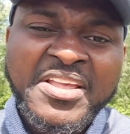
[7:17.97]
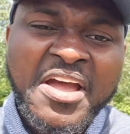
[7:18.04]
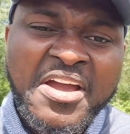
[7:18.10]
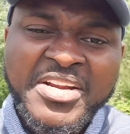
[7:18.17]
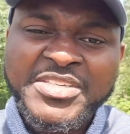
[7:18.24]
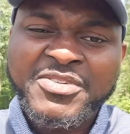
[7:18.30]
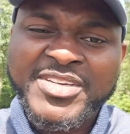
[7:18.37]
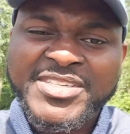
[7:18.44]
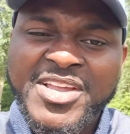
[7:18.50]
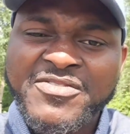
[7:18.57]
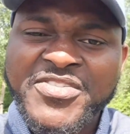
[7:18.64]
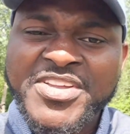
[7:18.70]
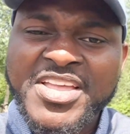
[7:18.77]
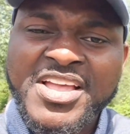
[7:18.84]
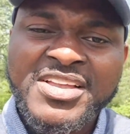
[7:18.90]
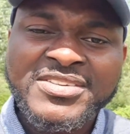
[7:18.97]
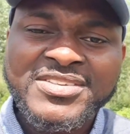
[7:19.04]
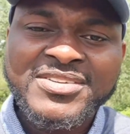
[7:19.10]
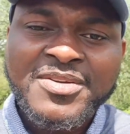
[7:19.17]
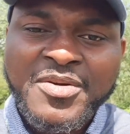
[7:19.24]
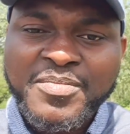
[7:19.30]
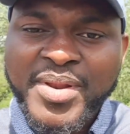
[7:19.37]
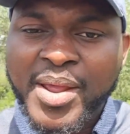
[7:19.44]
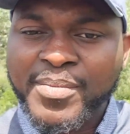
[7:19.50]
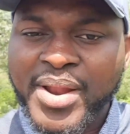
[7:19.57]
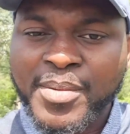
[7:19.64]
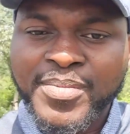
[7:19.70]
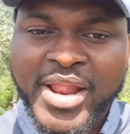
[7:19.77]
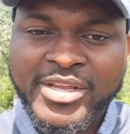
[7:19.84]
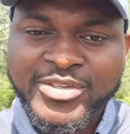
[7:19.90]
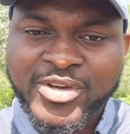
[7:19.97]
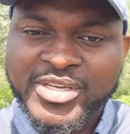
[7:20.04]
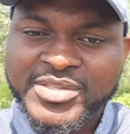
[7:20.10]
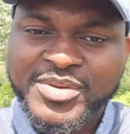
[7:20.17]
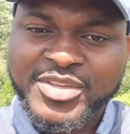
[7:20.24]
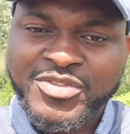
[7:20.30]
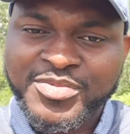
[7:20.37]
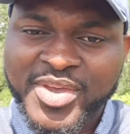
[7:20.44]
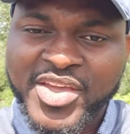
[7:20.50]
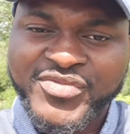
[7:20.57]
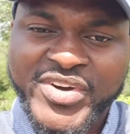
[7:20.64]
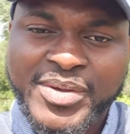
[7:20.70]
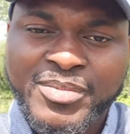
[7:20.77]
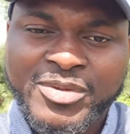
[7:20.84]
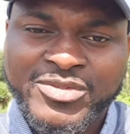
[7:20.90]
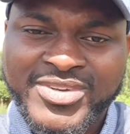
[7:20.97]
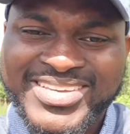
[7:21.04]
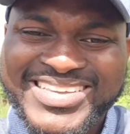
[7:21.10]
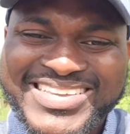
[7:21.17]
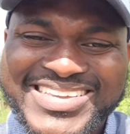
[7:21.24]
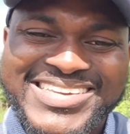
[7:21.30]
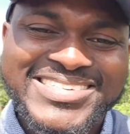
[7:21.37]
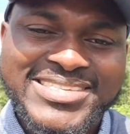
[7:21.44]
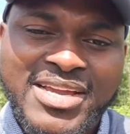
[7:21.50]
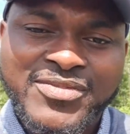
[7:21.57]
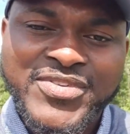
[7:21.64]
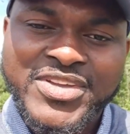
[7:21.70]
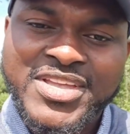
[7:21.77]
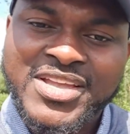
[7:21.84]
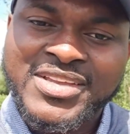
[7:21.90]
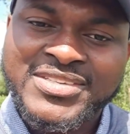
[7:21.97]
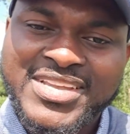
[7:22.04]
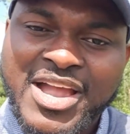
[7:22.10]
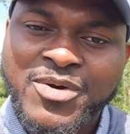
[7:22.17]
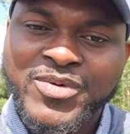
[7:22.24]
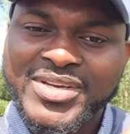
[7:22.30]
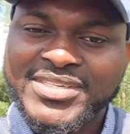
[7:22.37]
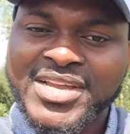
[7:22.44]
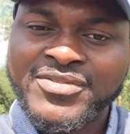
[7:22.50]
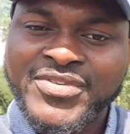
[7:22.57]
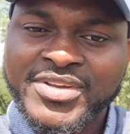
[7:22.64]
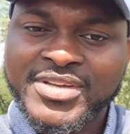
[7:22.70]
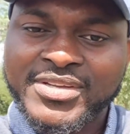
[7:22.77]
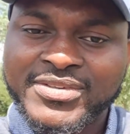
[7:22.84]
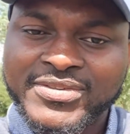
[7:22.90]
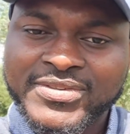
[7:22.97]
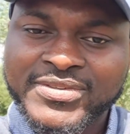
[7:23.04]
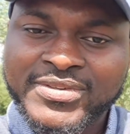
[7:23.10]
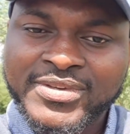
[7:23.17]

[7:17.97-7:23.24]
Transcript: All these West Africans, blah, blah, blah. So it's be a fight between East Africans and West Africans.